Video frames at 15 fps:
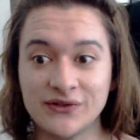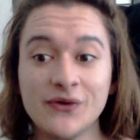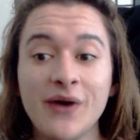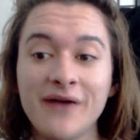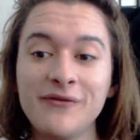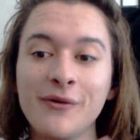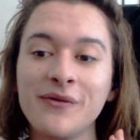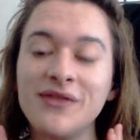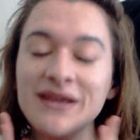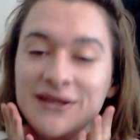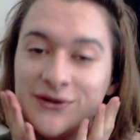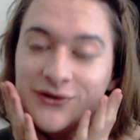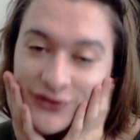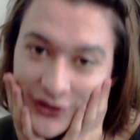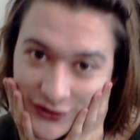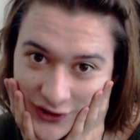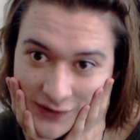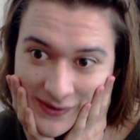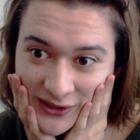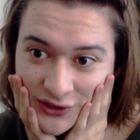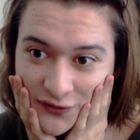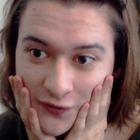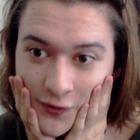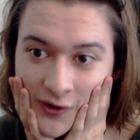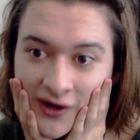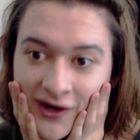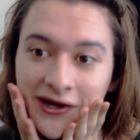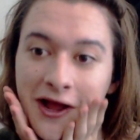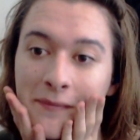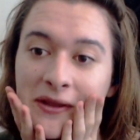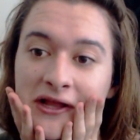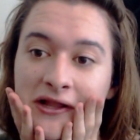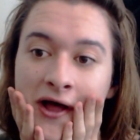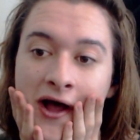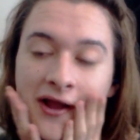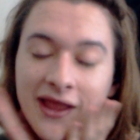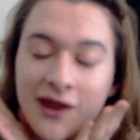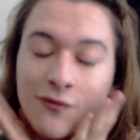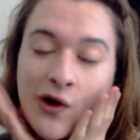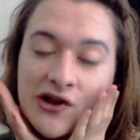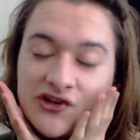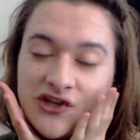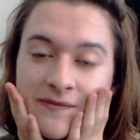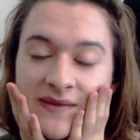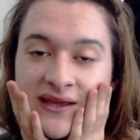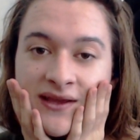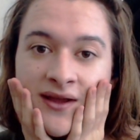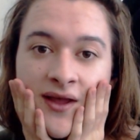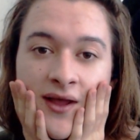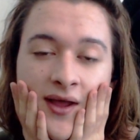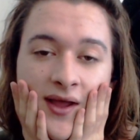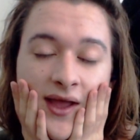So everyone, thank you so, so much for coming along and watching me